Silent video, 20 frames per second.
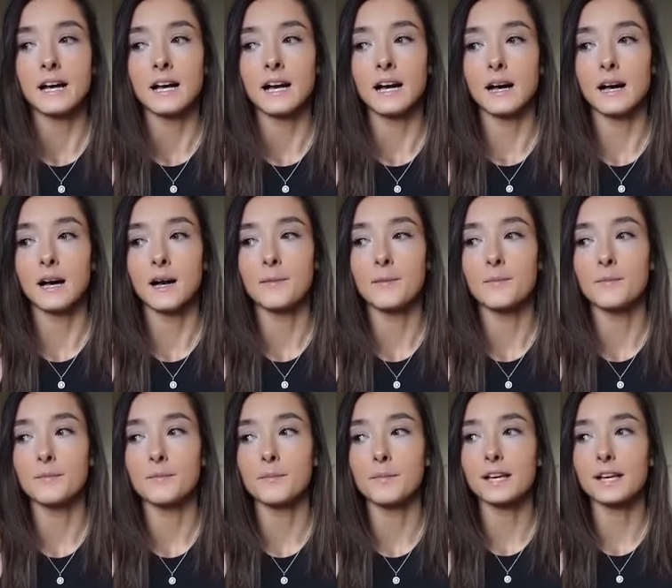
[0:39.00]

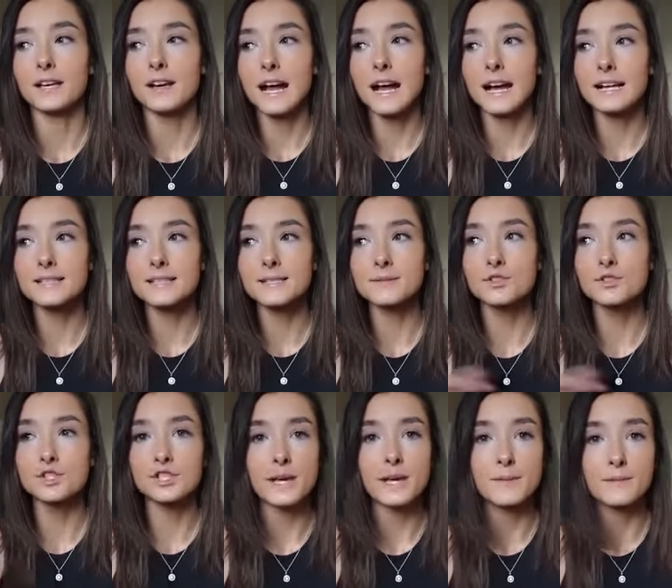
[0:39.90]
Um, like I had some
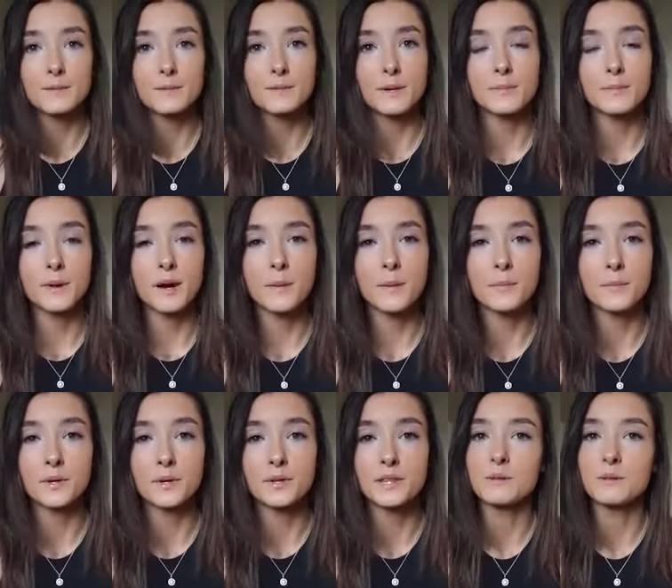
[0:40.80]
shape to my butt,
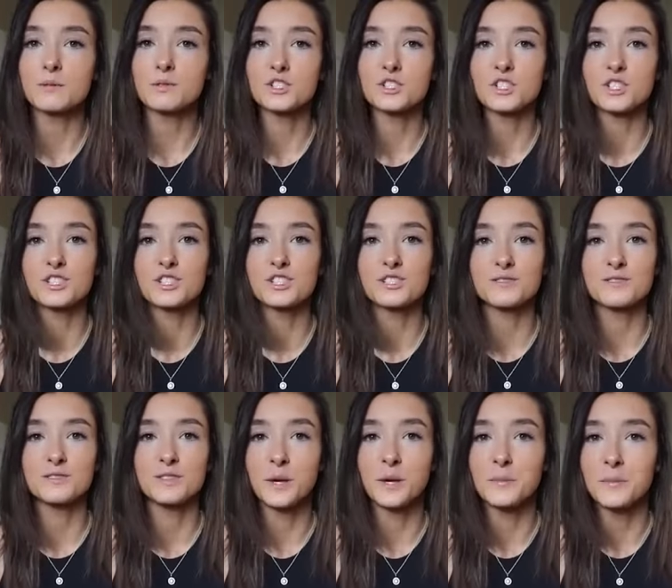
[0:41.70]
but there was just
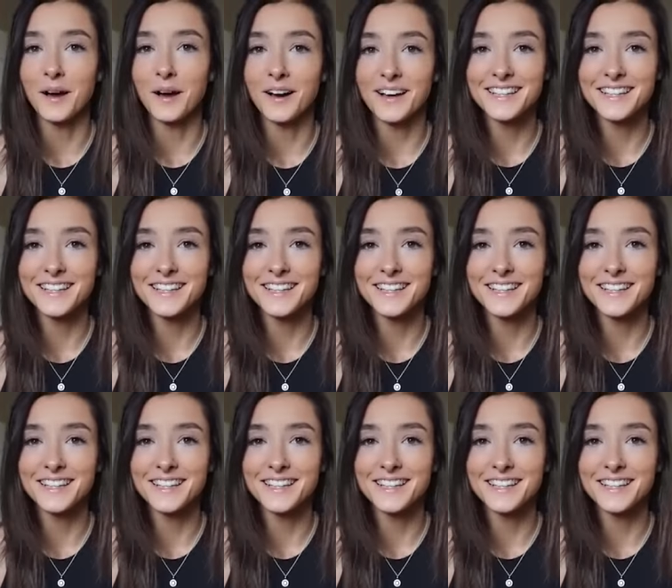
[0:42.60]
no butt.